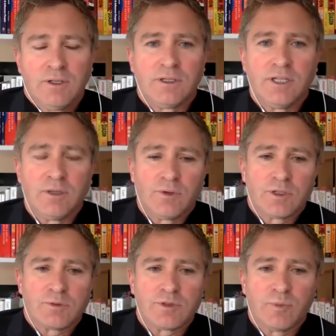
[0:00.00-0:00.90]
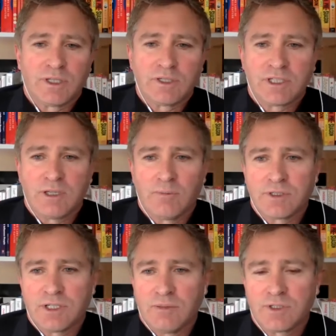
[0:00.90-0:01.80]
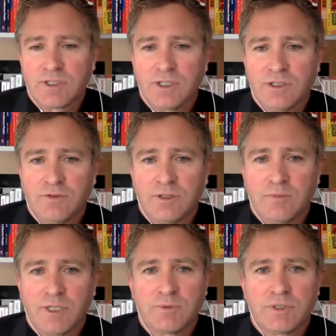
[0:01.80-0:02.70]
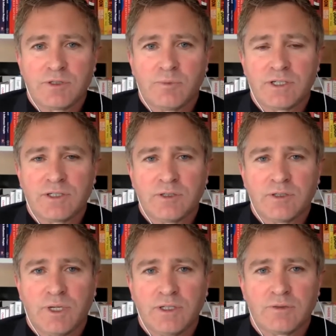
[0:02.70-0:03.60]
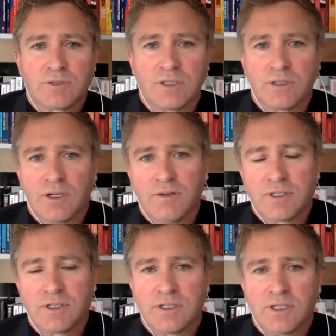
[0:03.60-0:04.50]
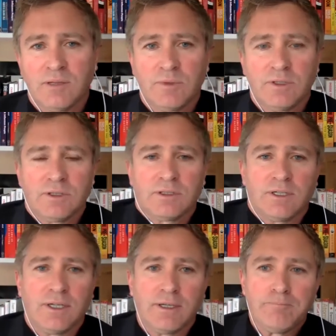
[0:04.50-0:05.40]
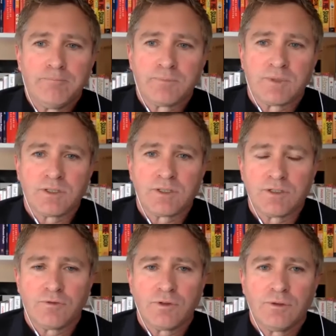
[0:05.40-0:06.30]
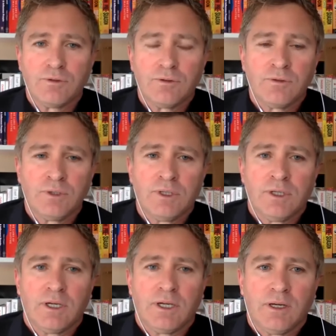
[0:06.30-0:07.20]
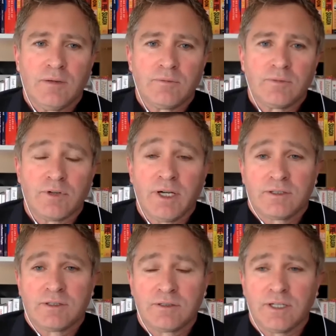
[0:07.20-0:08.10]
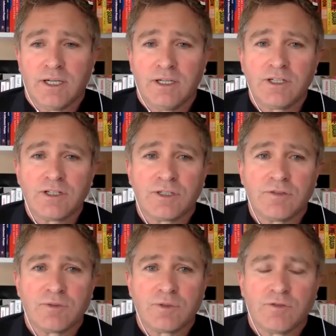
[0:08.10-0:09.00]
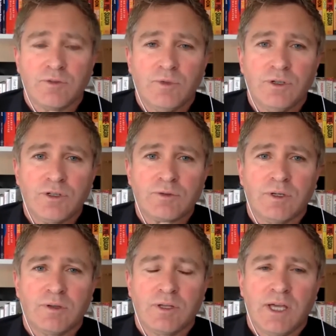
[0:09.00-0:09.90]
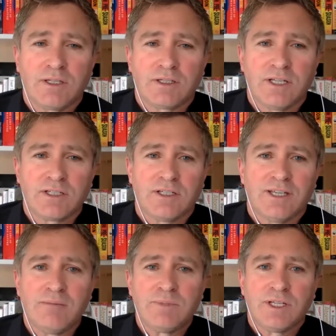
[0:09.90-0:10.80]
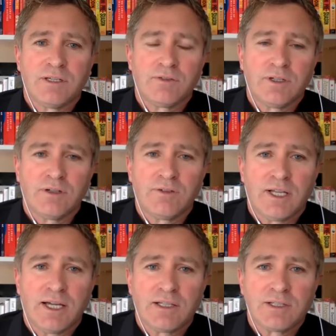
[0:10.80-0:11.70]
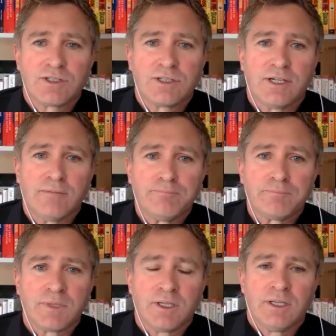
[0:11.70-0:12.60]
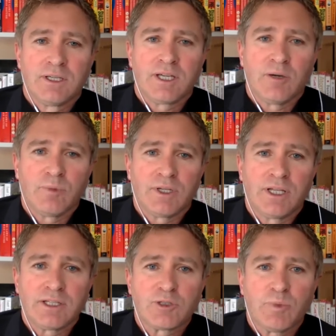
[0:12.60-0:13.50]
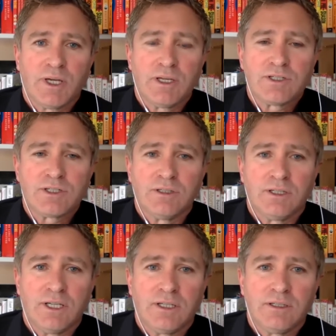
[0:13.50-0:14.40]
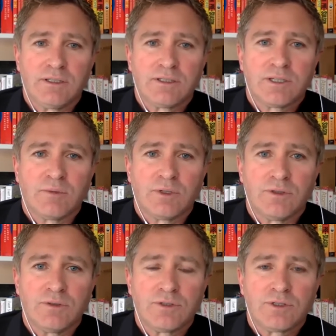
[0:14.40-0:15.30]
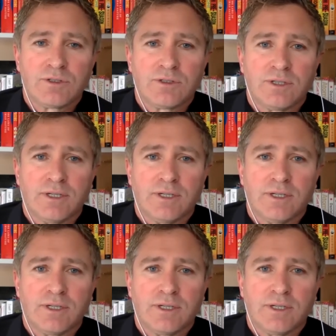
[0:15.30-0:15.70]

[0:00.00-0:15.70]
networks which are being established, AMC for the mass participation space. We've seen the live entertainment. There's a few great initiatives which have emerged. As a MD of a large company in our space and someone who's